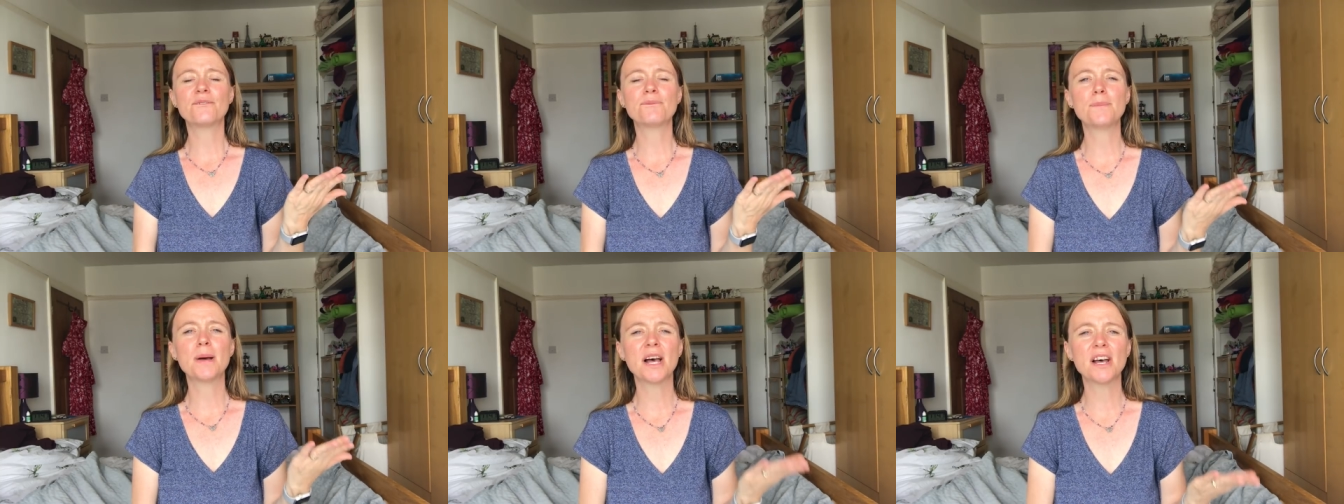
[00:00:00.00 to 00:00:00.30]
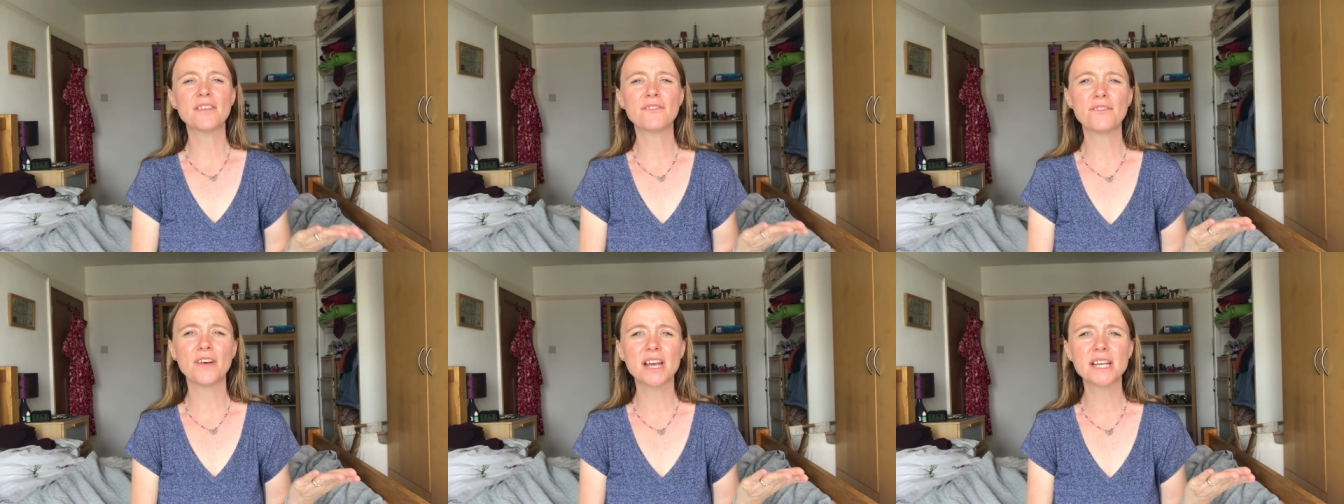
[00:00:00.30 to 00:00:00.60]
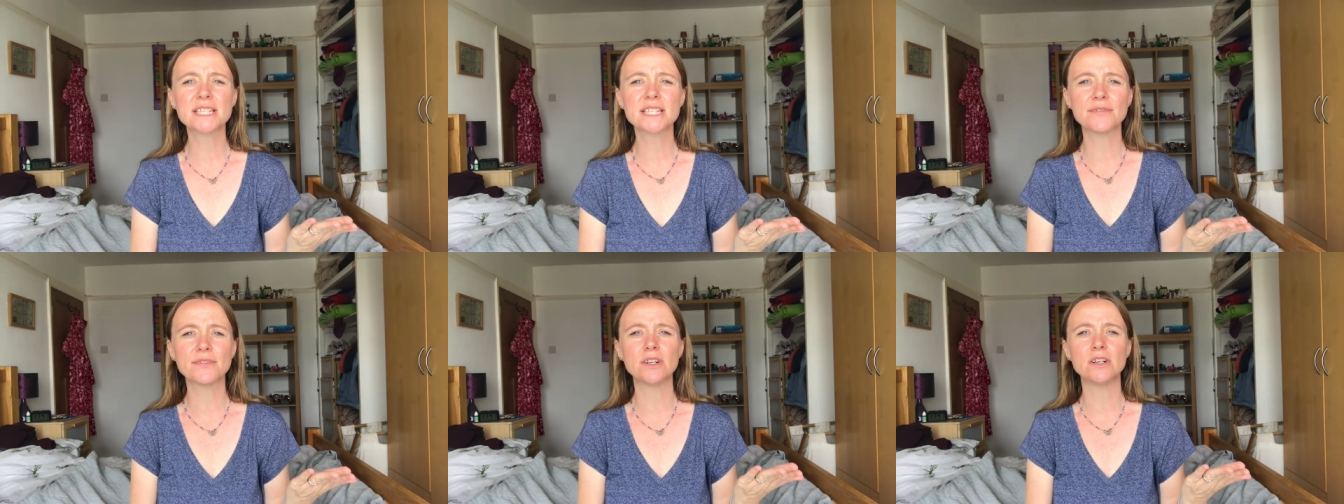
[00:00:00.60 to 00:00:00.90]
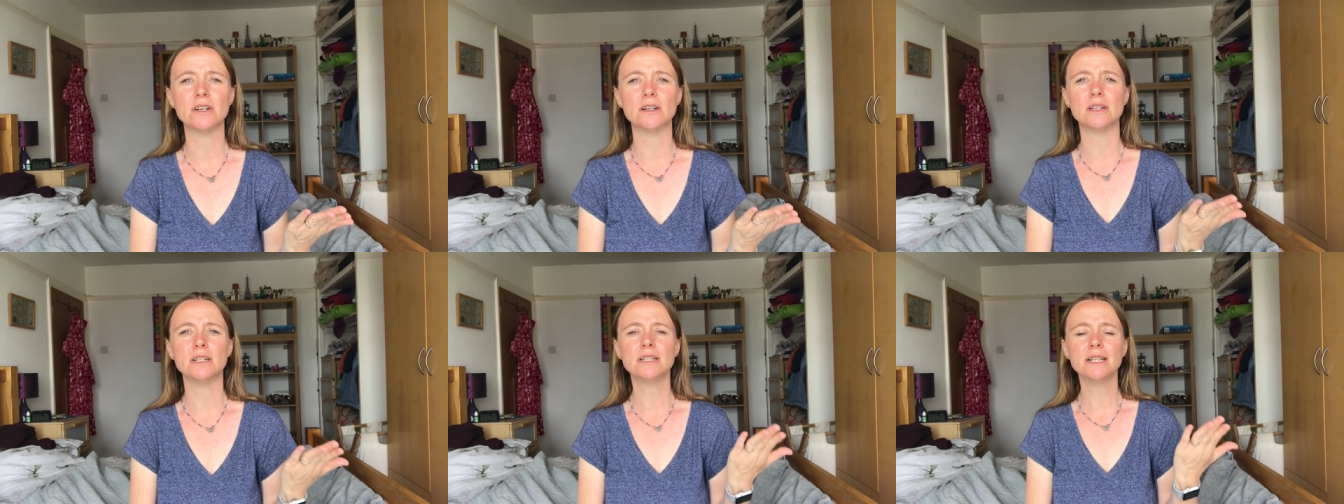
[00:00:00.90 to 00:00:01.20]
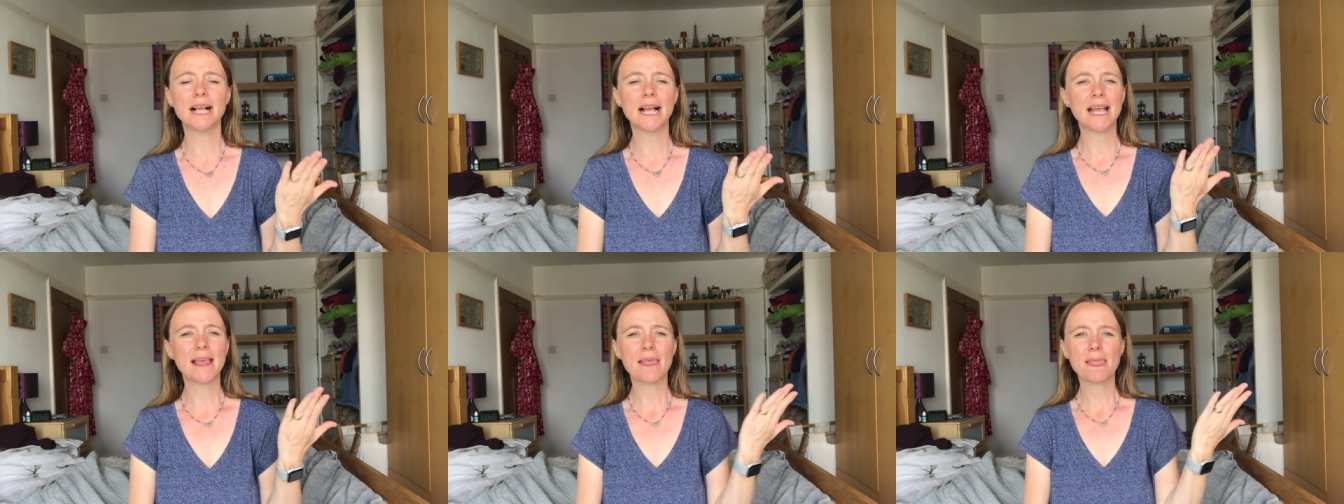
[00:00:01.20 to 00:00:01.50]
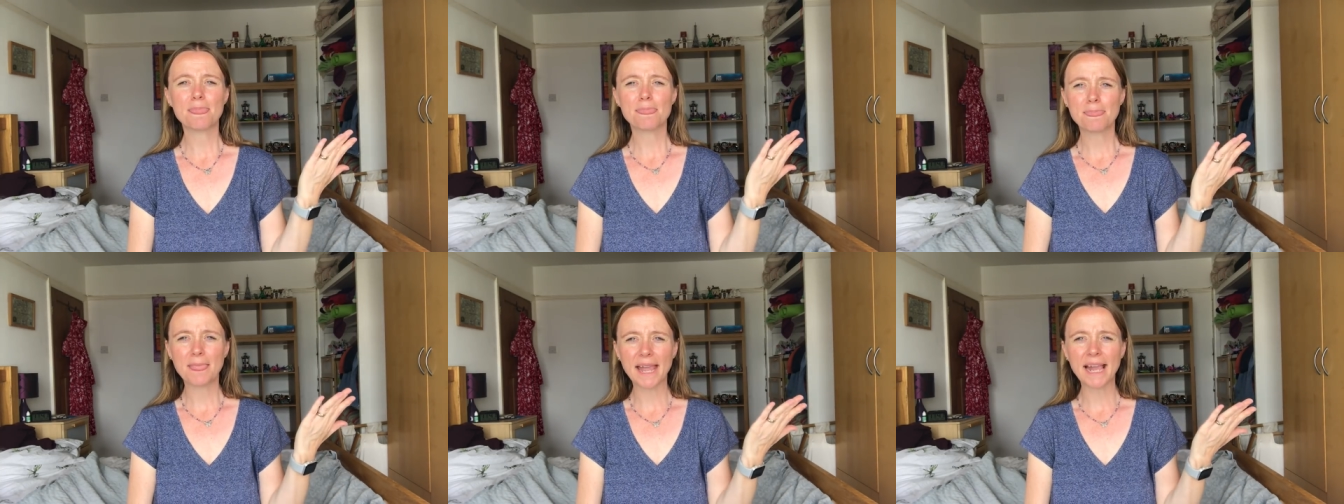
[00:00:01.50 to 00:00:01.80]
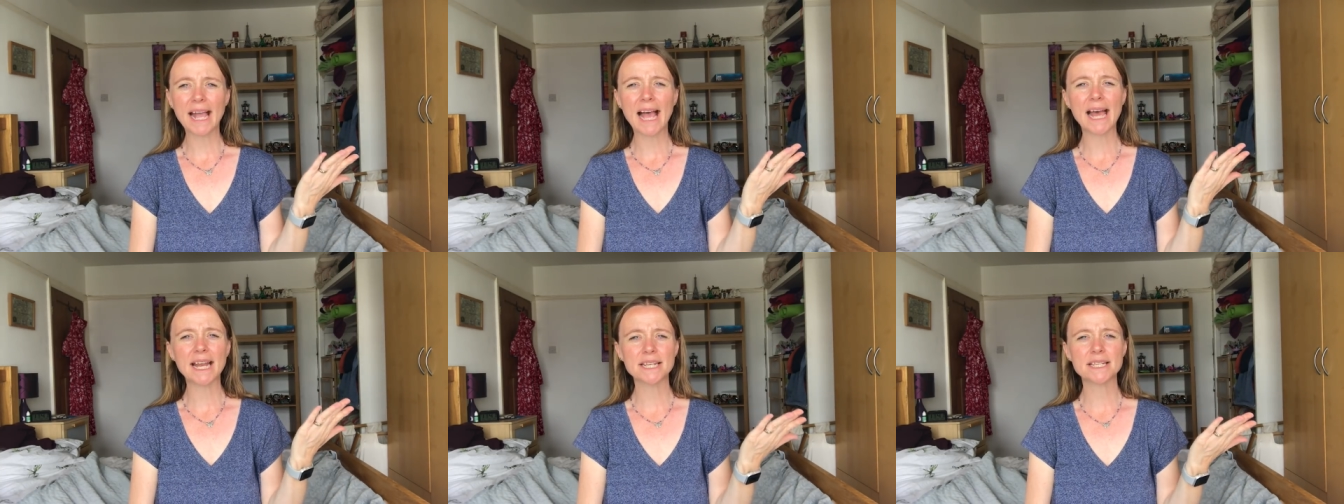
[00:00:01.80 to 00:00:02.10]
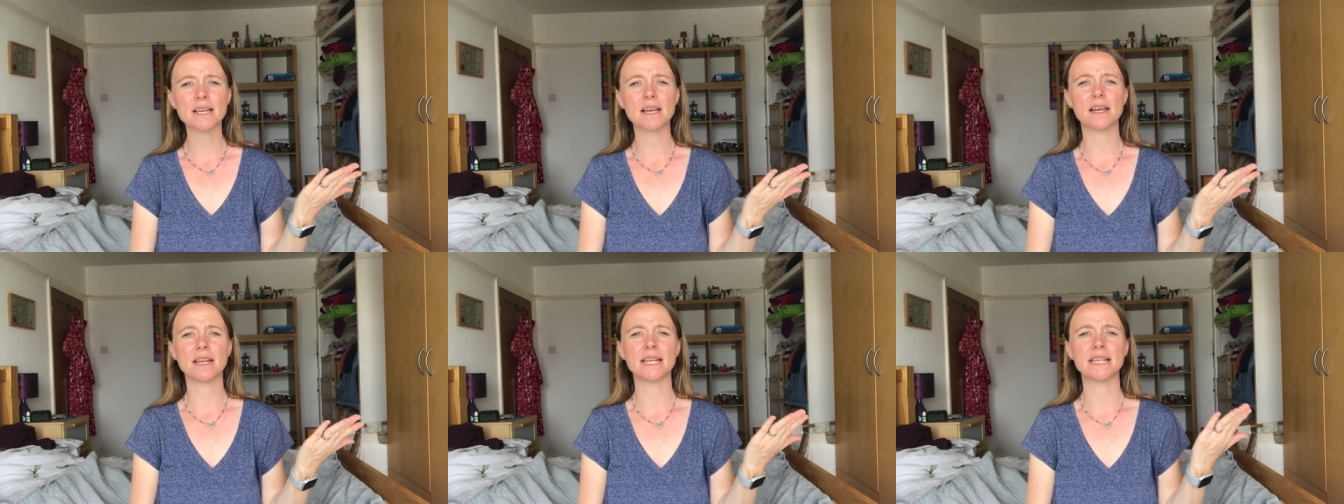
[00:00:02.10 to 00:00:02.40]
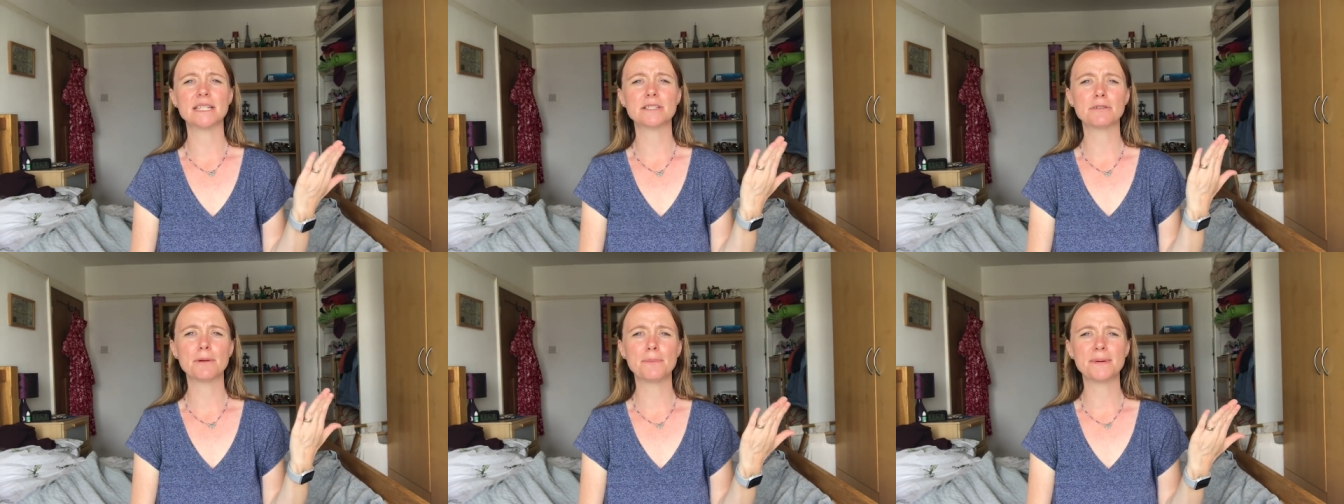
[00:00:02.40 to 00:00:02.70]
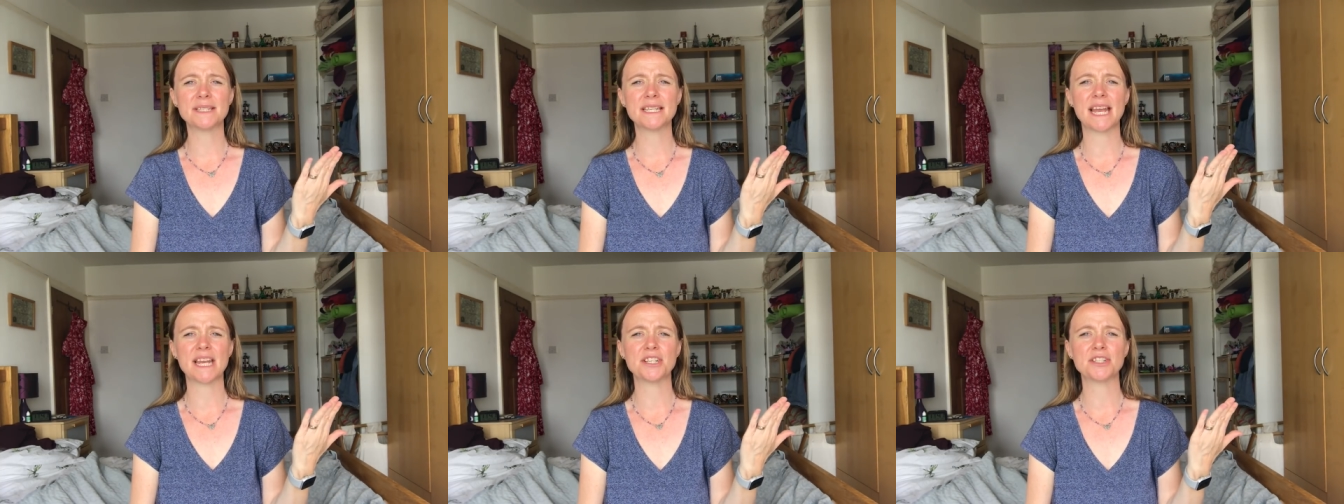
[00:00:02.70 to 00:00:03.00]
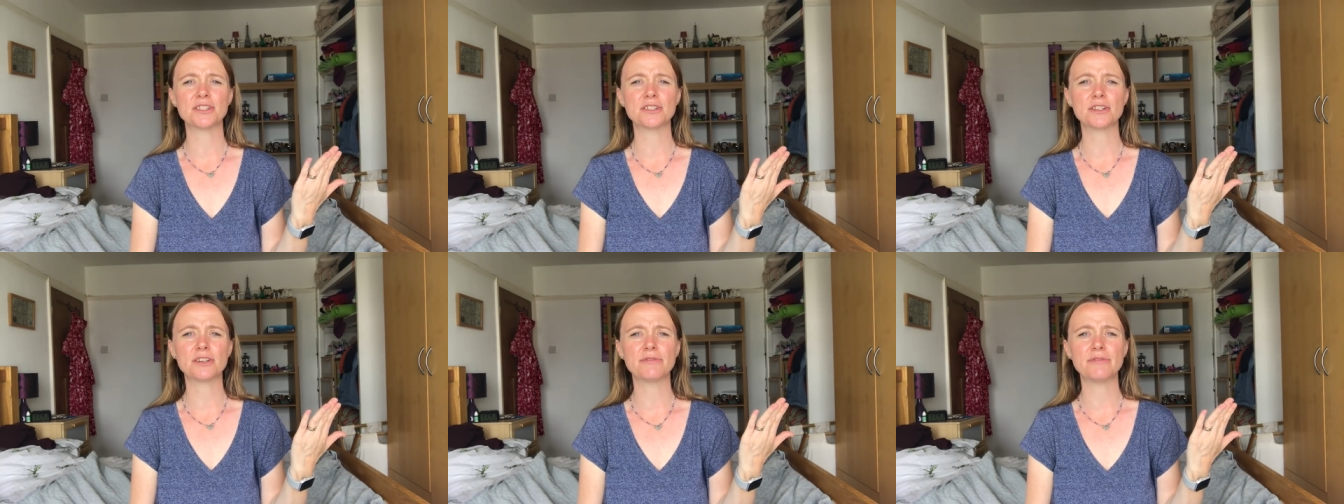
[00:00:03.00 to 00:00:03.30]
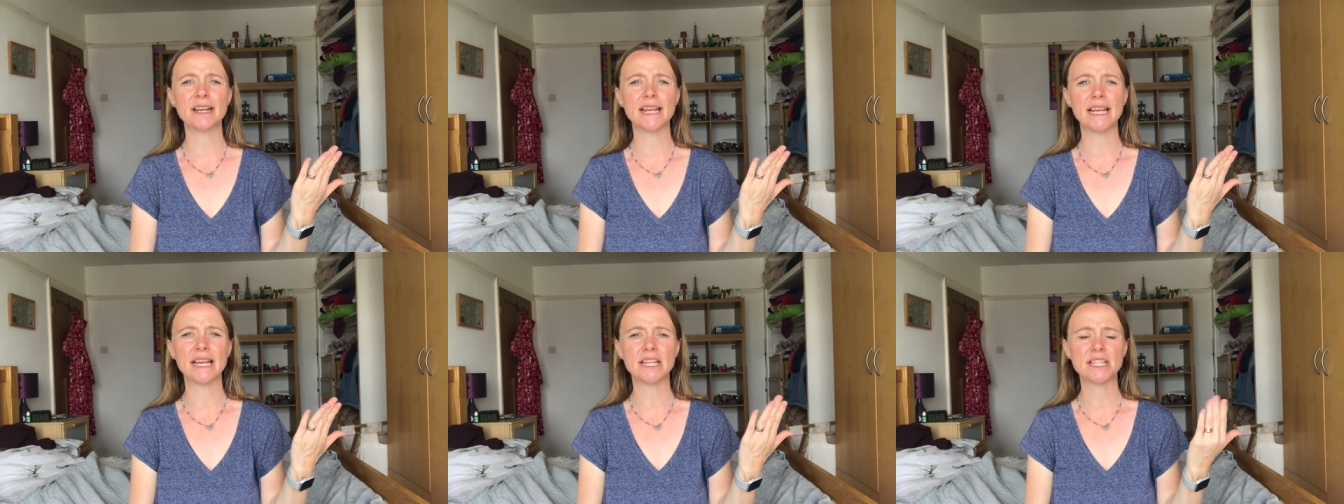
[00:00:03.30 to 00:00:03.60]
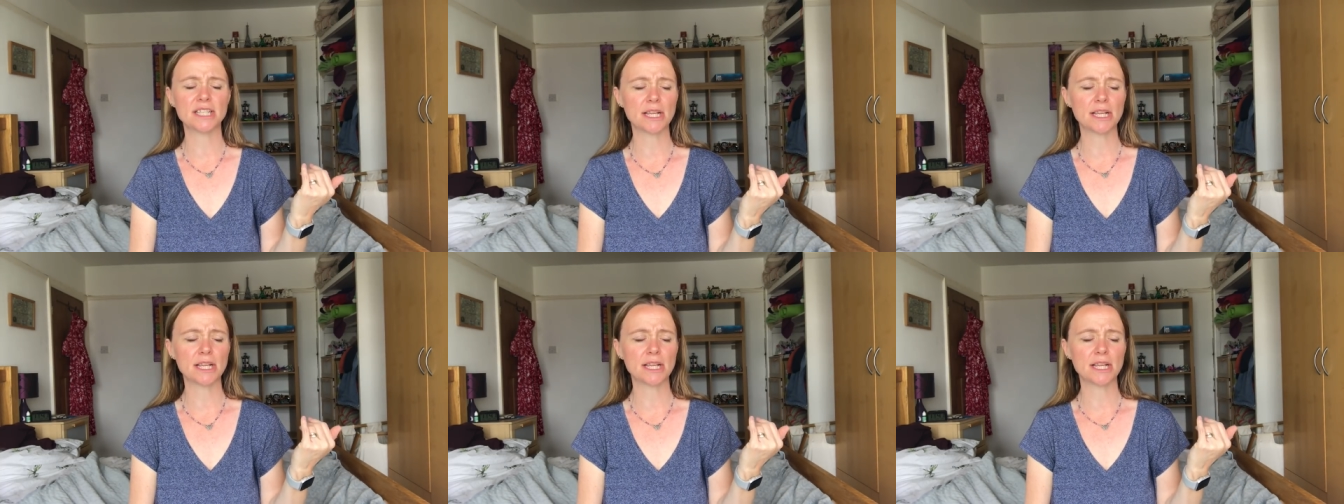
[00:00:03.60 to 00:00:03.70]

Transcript: First of all, they can turn into a potential career.